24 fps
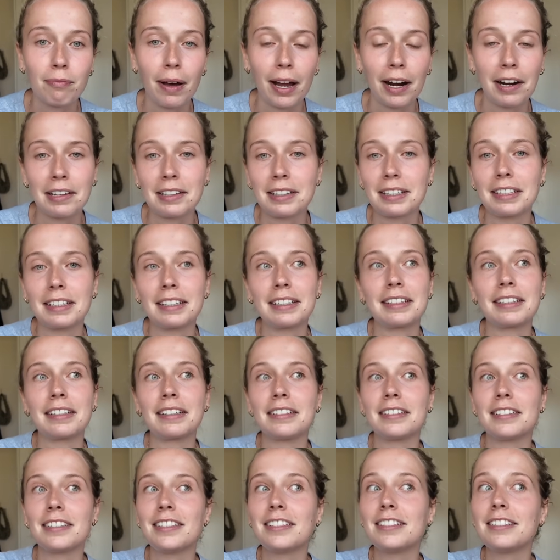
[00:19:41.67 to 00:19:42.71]
marathon
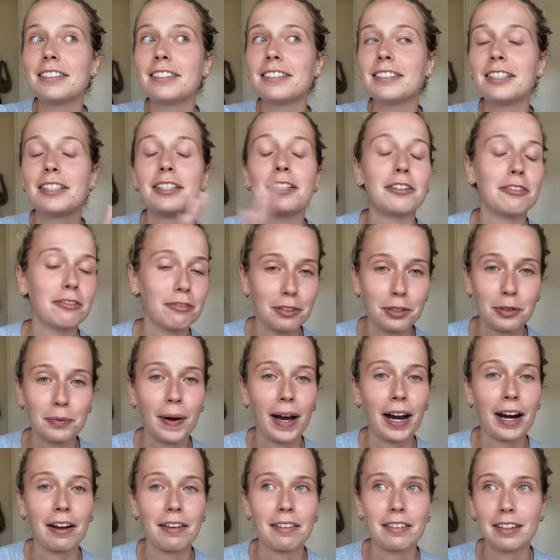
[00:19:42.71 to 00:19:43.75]
to the full
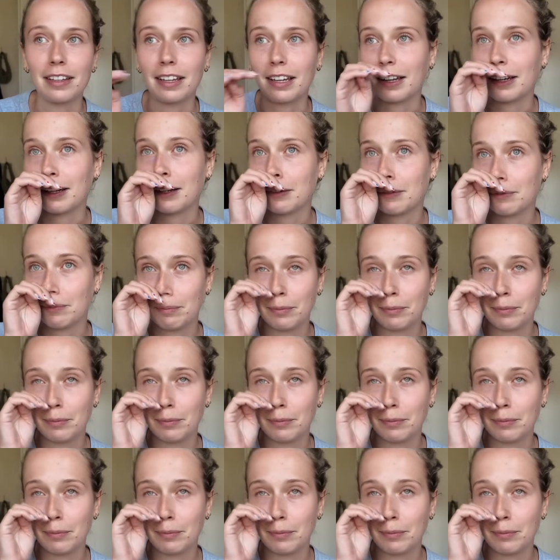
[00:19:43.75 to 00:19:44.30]
marathon.